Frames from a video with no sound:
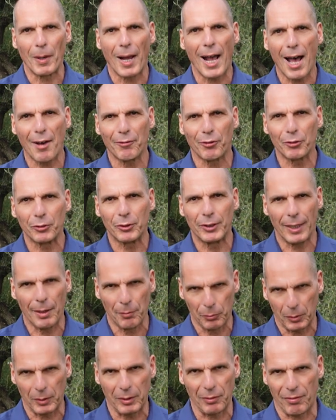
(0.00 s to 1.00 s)
behalf of
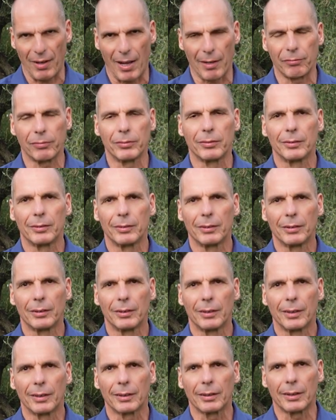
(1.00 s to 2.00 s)
DiEM25,
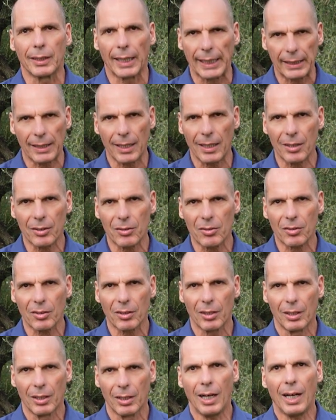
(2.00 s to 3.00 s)
greetings
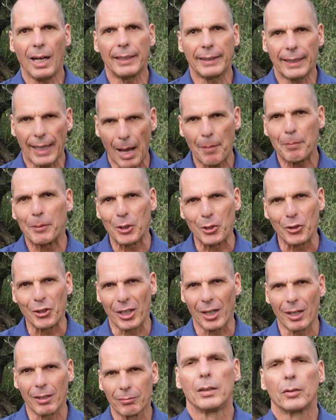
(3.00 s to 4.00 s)
and a Happy New
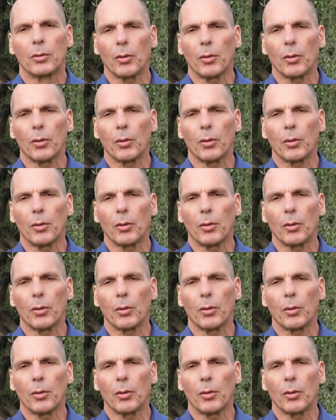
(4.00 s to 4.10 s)
Year.